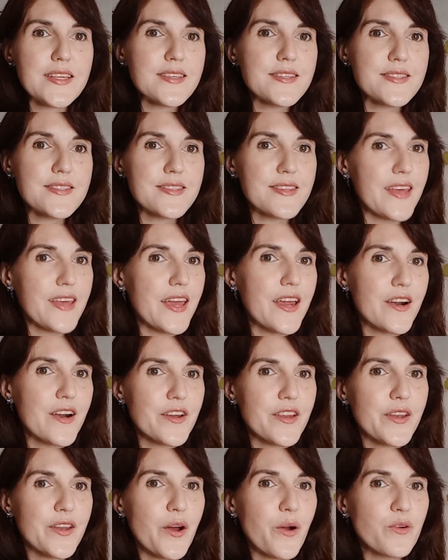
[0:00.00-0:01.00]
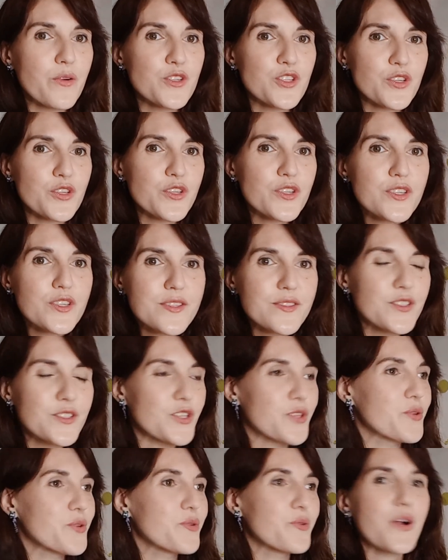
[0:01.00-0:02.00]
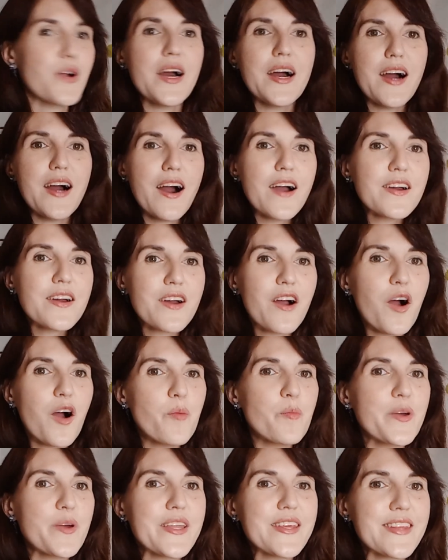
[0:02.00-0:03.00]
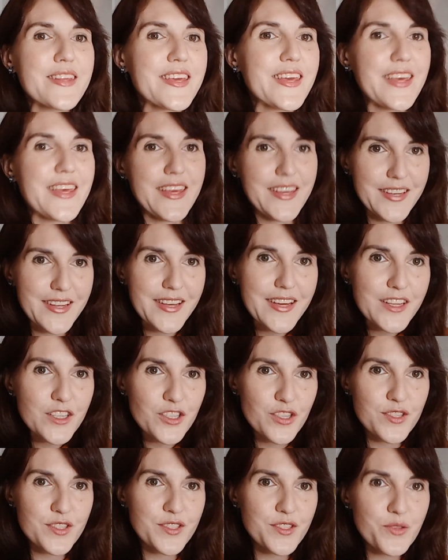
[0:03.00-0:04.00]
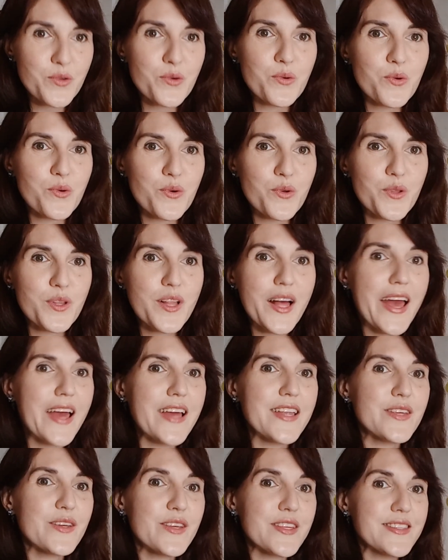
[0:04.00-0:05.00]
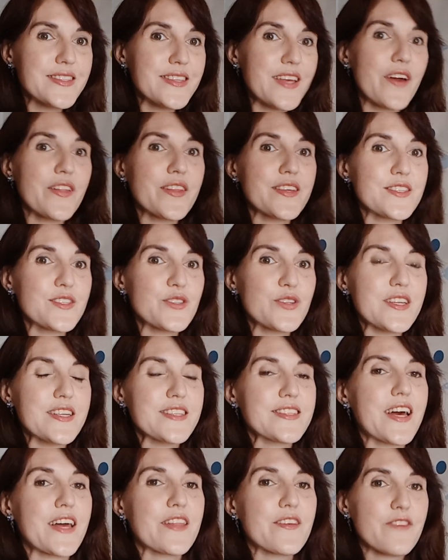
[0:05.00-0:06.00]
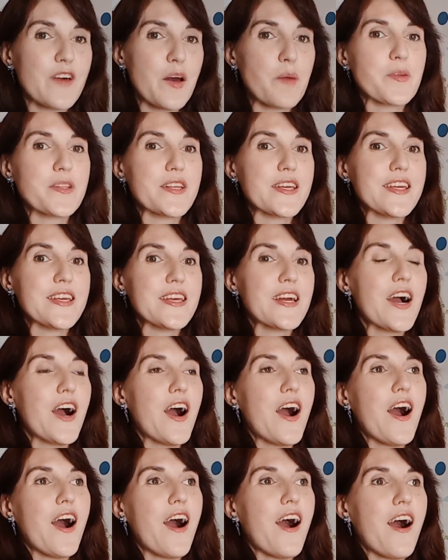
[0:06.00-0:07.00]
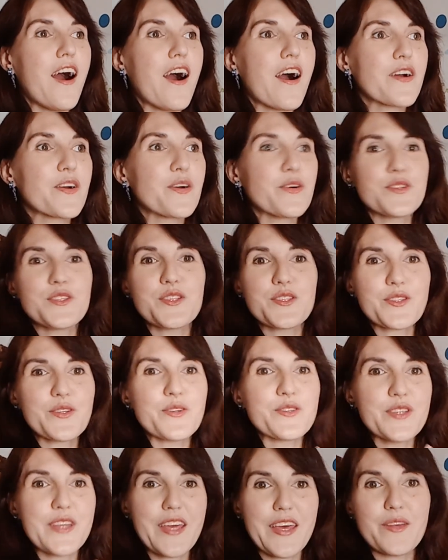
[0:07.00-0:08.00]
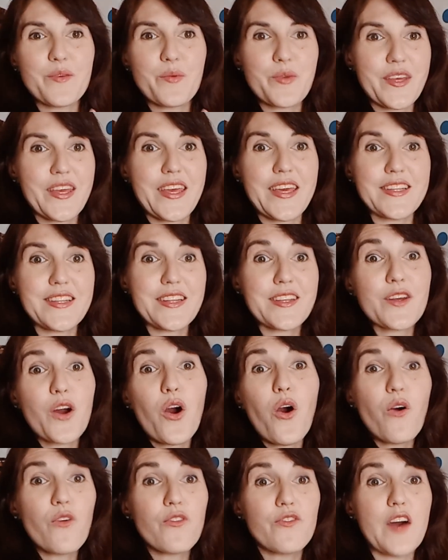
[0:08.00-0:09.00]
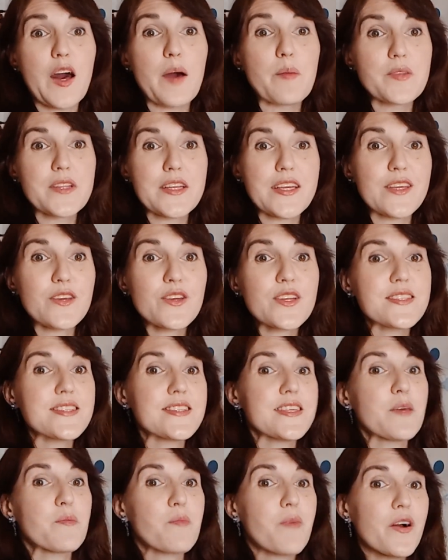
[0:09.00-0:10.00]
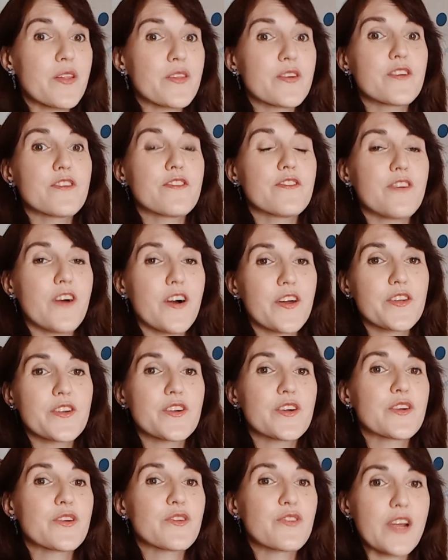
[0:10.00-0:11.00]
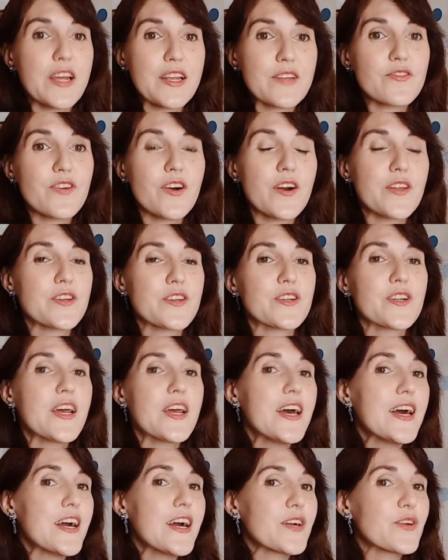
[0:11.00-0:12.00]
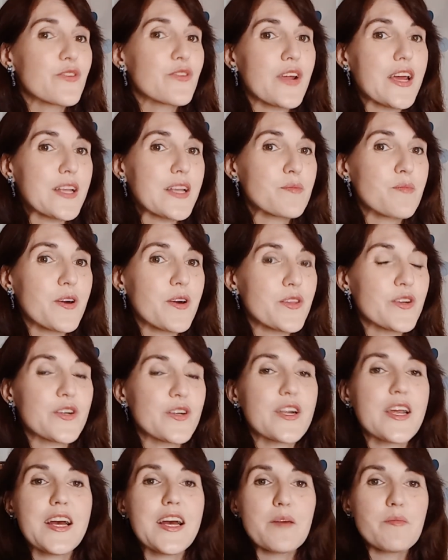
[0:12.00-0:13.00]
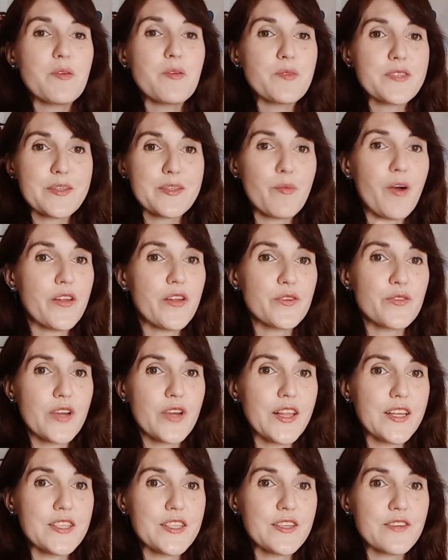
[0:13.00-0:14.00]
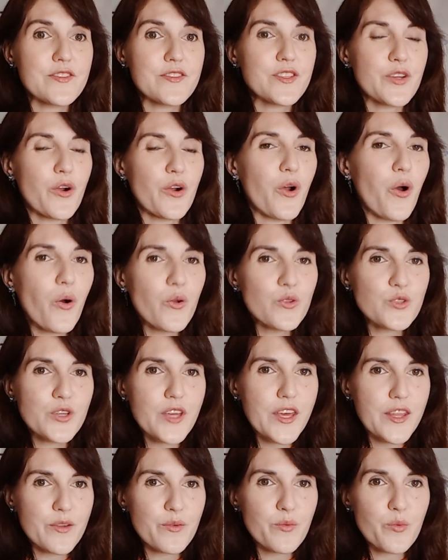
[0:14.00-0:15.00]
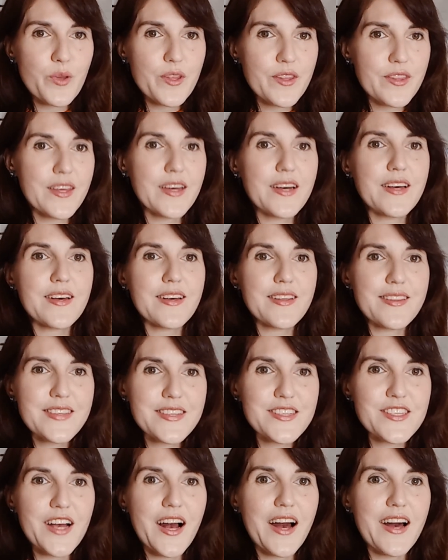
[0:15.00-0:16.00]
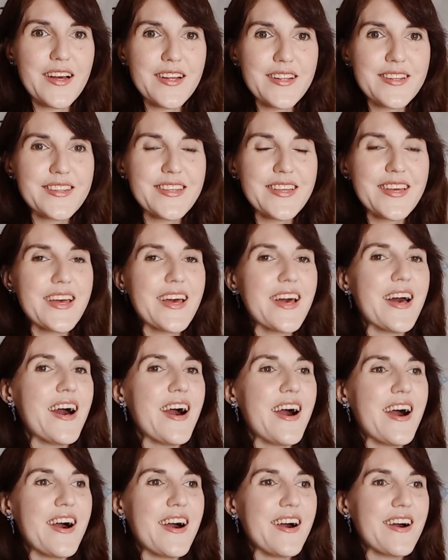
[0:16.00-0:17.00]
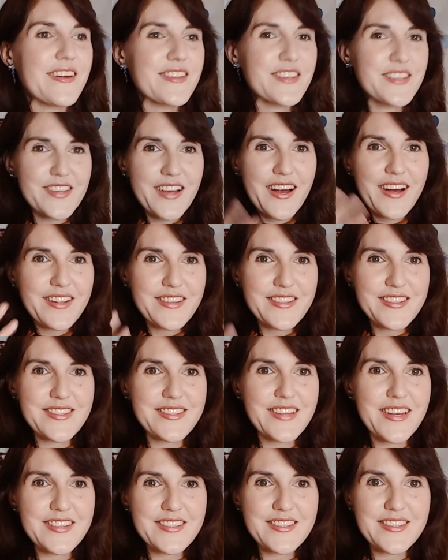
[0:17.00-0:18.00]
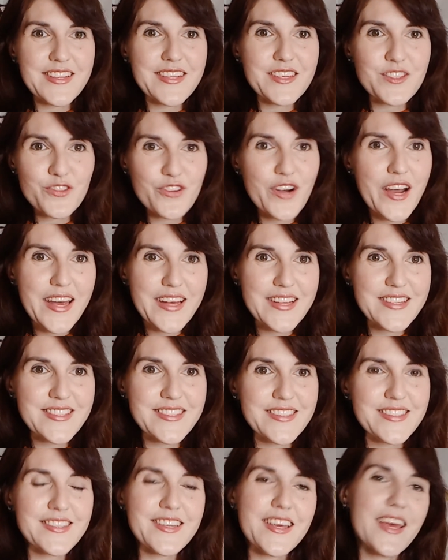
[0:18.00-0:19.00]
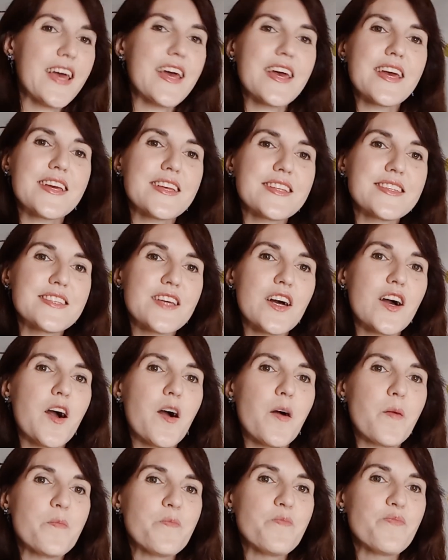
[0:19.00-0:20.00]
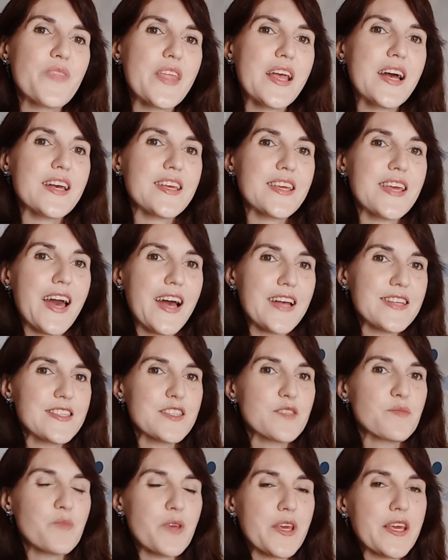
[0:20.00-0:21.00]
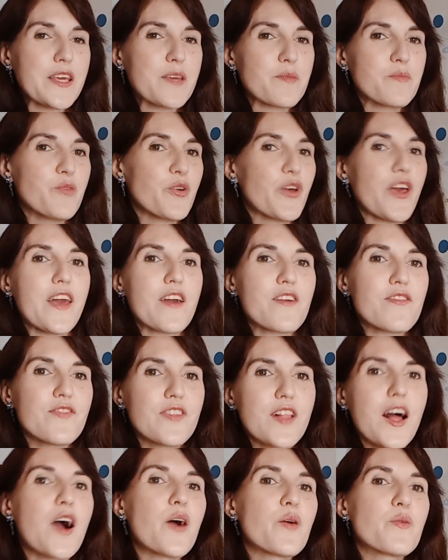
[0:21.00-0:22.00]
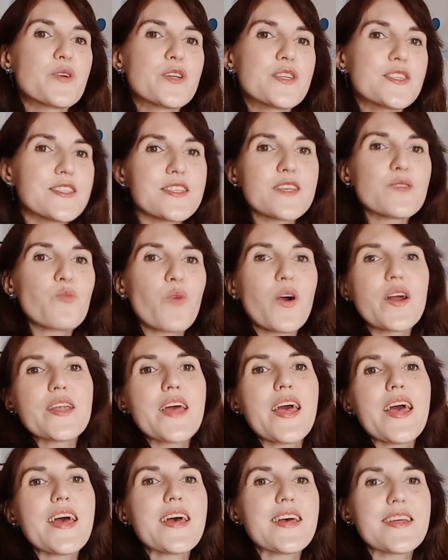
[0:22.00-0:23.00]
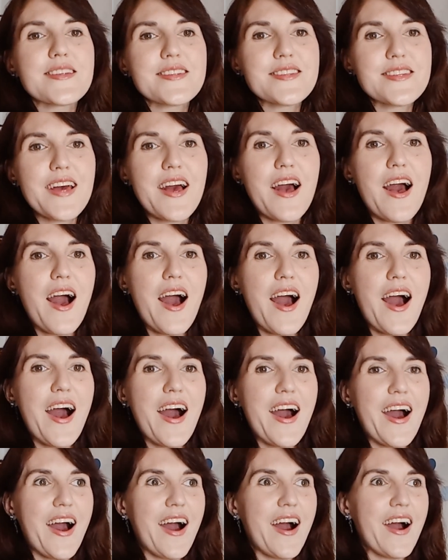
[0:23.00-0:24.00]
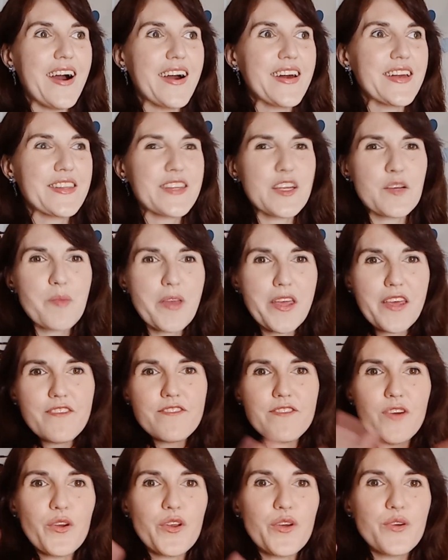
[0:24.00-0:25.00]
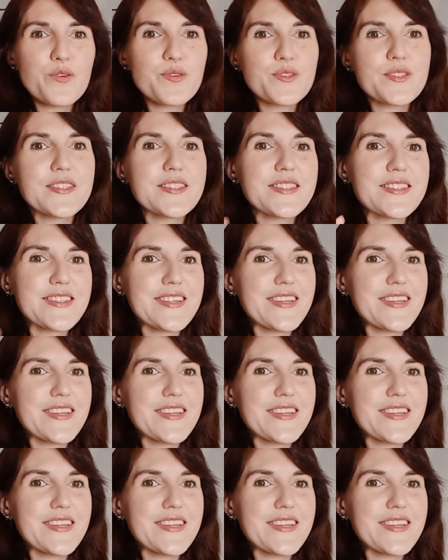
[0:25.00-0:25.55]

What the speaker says: is there, to accompany the kid to school, and you can see on the streets that the family goes to school together with the kid, like the whole family. You can see mother, father, grandfather, grandmother, maybe some other relatives who are all together with the child. The child is nicely dressed, and he has this big bouquet of flowers in one hand, and they're making photos,